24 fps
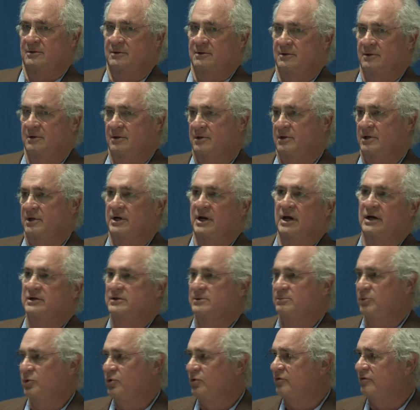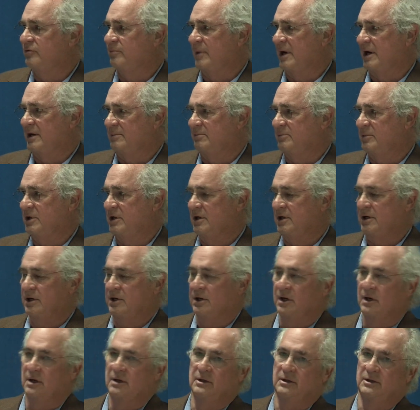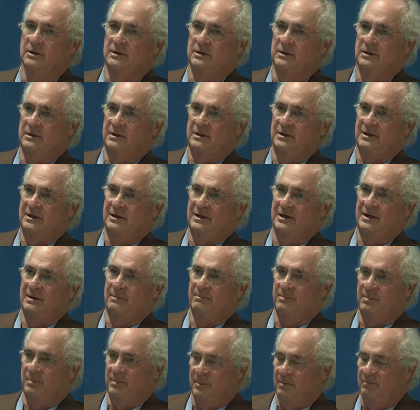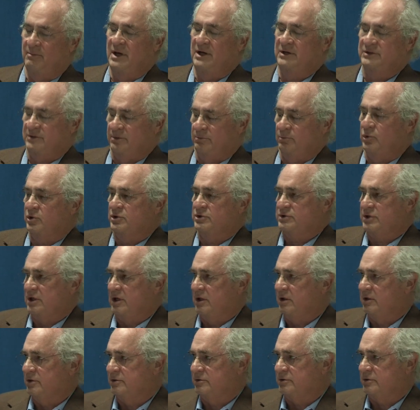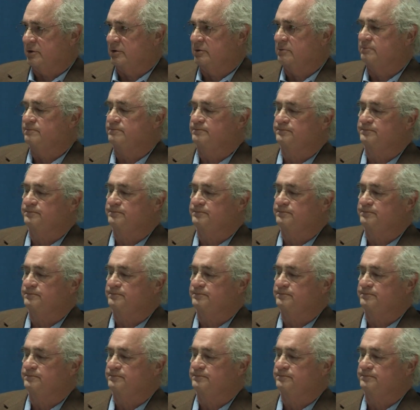the next move might be. It makes it more challenging.